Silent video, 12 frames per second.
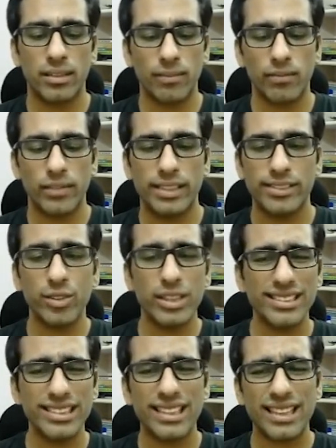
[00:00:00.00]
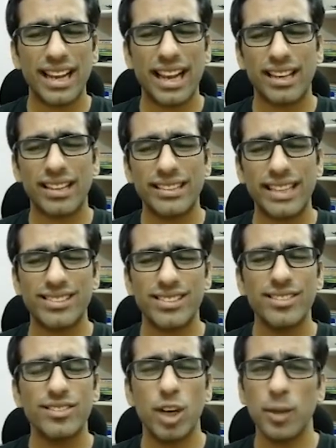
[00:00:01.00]
As you can see, the text
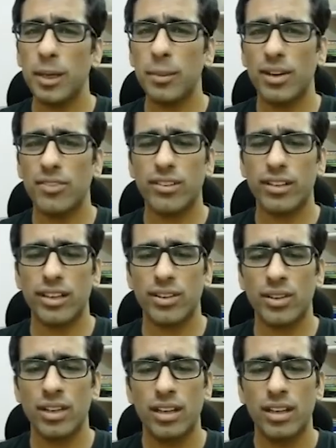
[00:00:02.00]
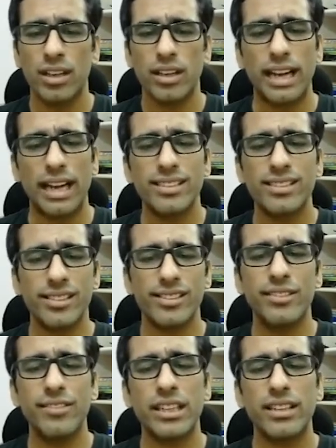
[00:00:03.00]
is not being buffered now. Cat is
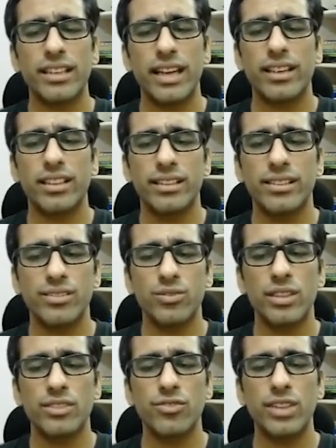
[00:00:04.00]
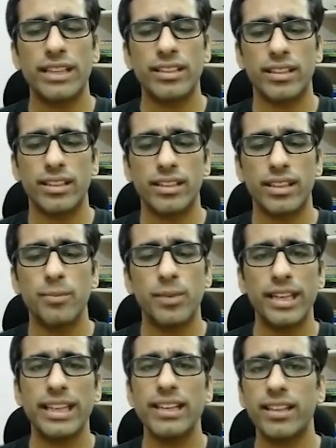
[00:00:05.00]
receiving a character as soon as we enter it and
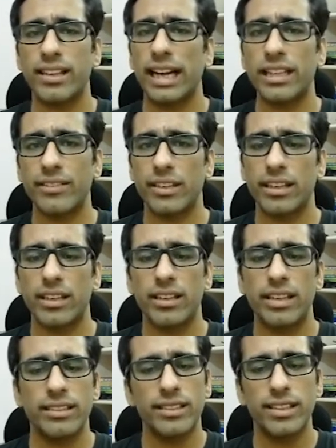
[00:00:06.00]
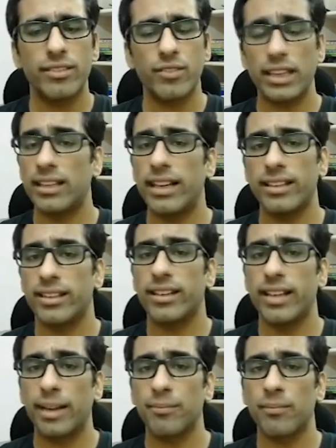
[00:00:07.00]
printing it right away rather than one line at a
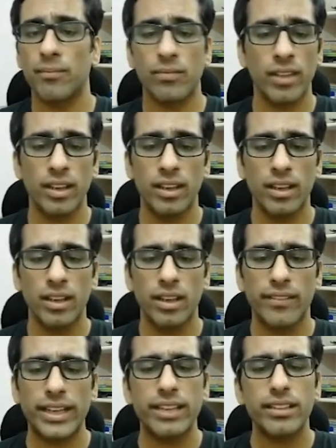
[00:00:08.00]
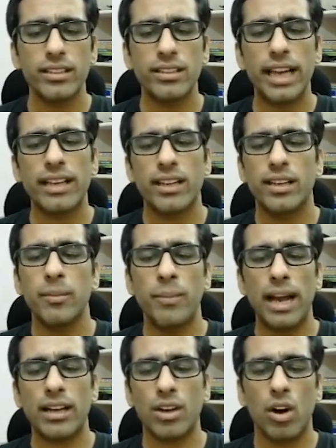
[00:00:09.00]
time. We can turn iCanon
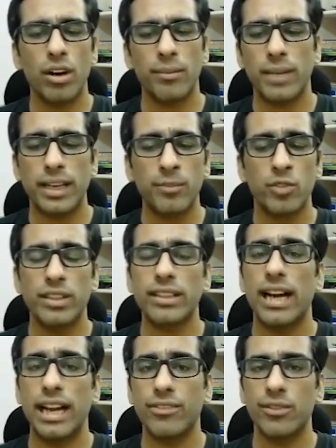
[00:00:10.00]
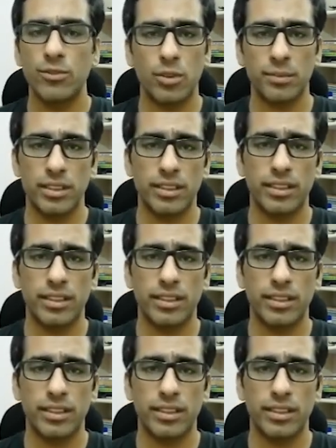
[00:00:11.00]
back on by removing the hyphen from the earlier